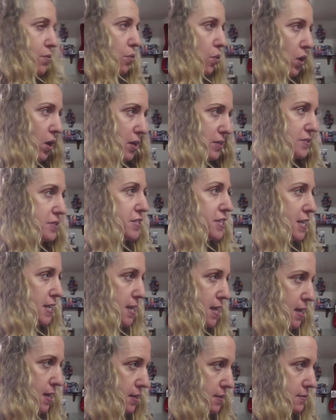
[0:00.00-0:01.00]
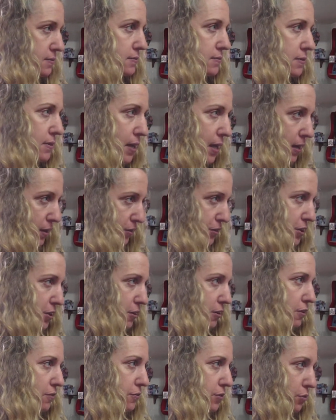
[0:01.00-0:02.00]
want to eat
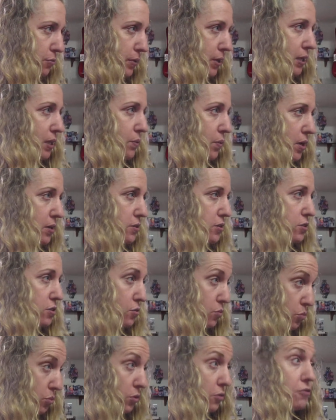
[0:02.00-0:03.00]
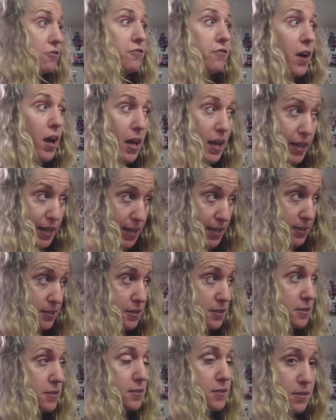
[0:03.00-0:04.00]
healthier, if you really want, you will
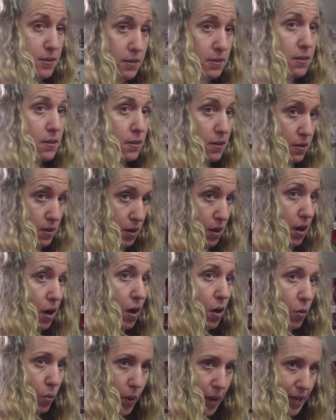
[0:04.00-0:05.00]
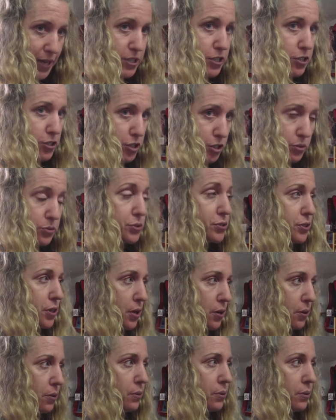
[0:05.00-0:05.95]
find a way to do so.